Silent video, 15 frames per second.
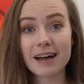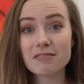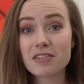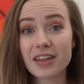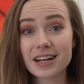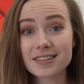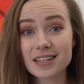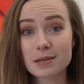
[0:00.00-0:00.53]
And for
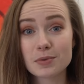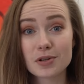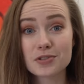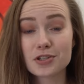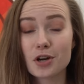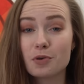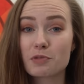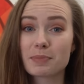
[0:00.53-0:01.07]
that, I'm going
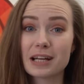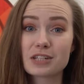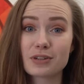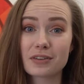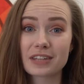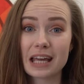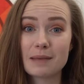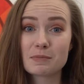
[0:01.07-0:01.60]
to go with
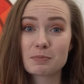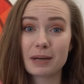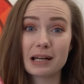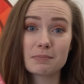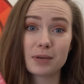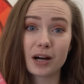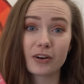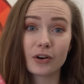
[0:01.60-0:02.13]
Blazewrath Games
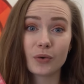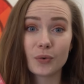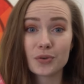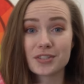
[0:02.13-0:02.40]
by Amparo,